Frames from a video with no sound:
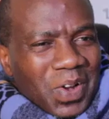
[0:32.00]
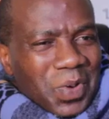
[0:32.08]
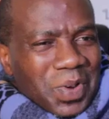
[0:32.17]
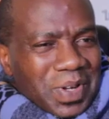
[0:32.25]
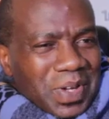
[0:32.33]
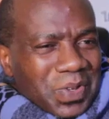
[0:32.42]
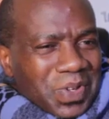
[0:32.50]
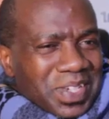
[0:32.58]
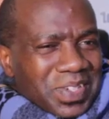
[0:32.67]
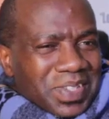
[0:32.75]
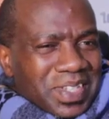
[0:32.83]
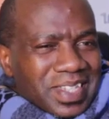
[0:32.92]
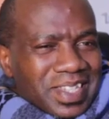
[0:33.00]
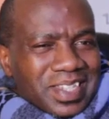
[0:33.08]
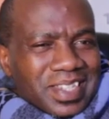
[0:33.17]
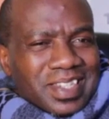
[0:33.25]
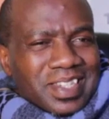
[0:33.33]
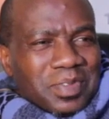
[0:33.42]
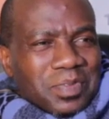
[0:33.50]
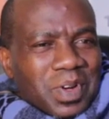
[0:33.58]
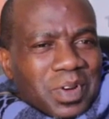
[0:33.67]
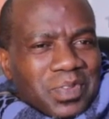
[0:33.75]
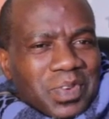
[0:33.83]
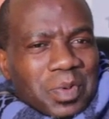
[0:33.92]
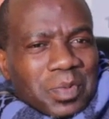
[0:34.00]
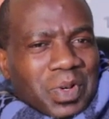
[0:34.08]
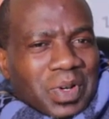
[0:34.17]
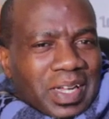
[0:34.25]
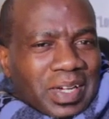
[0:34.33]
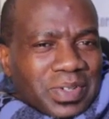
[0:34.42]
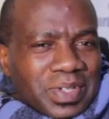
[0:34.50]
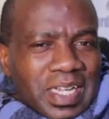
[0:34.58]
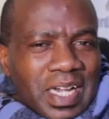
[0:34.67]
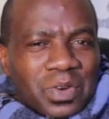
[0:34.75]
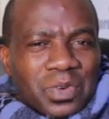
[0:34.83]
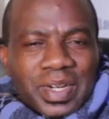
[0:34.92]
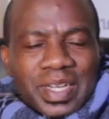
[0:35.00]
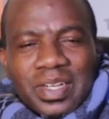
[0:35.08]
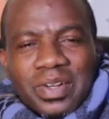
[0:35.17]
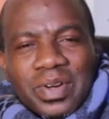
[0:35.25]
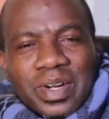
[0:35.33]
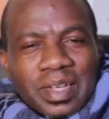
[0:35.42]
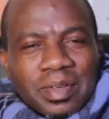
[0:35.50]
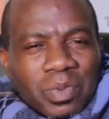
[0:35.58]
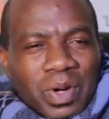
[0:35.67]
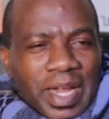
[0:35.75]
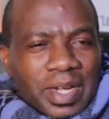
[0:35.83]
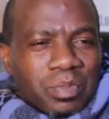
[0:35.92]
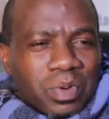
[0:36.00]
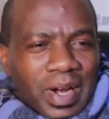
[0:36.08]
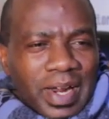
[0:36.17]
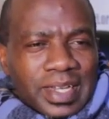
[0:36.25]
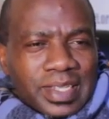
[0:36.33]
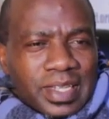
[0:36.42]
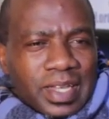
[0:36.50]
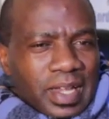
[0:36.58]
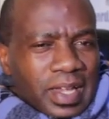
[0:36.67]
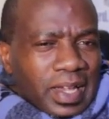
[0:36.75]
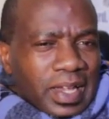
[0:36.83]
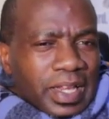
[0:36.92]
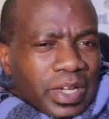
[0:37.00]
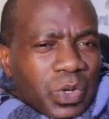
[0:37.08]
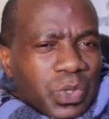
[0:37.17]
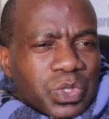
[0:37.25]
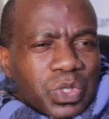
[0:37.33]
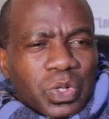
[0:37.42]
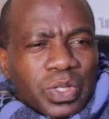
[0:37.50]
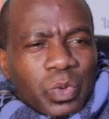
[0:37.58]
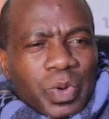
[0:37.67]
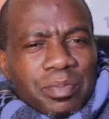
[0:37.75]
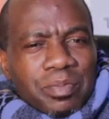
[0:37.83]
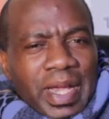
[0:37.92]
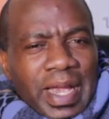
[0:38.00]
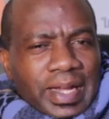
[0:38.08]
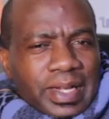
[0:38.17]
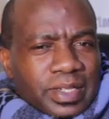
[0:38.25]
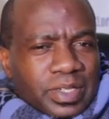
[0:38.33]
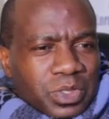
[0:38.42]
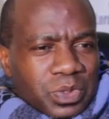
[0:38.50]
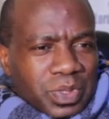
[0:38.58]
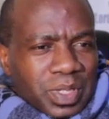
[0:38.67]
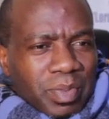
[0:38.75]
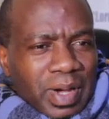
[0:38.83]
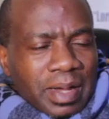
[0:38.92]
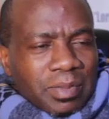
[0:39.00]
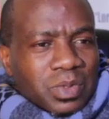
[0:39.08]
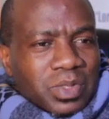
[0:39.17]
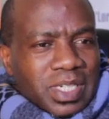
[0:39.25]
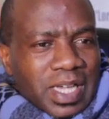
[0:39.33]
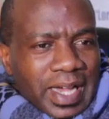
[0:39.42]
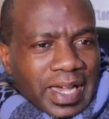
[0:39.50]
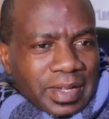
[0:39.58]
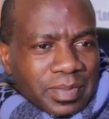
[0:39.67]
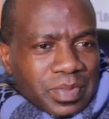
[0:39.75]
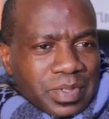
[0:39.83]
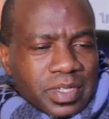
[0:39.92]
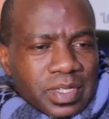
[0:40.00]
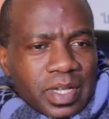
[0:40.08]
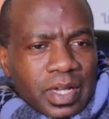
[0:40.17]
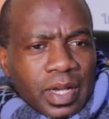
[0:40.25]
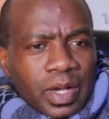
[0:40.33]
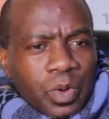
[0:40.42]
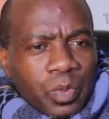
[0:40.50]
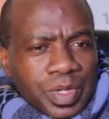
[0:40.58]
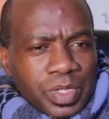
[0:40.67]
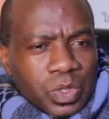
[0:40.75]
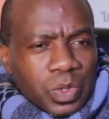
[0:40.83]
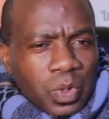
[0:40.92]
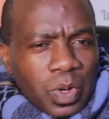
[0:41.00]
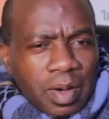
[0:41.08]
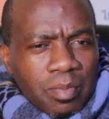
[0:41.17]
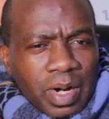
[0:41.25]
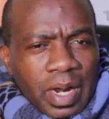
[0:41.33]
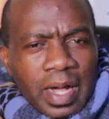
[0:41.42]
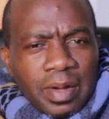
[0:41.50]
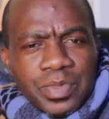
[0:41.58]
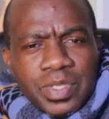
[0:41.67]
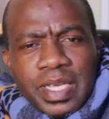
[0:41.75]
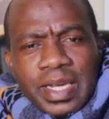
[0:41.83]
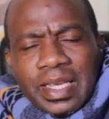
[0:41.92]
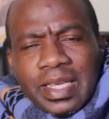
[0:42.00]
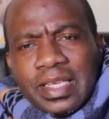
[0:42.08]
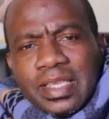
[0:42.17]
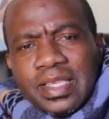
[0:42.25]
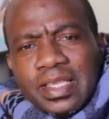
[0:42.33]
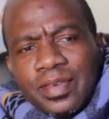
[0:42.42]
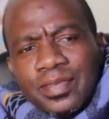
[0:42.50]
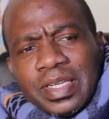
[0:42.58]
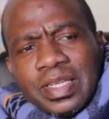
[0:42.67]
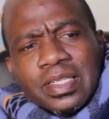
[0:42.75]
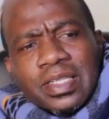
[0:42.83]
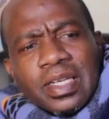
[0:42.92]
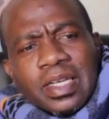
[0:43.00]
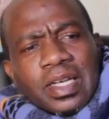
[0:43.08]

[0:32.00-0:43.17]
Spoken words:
when we look into the system of lobola or dowry or a bride price, it goes all the way back to the Bible times. We saw Abraham sending his servant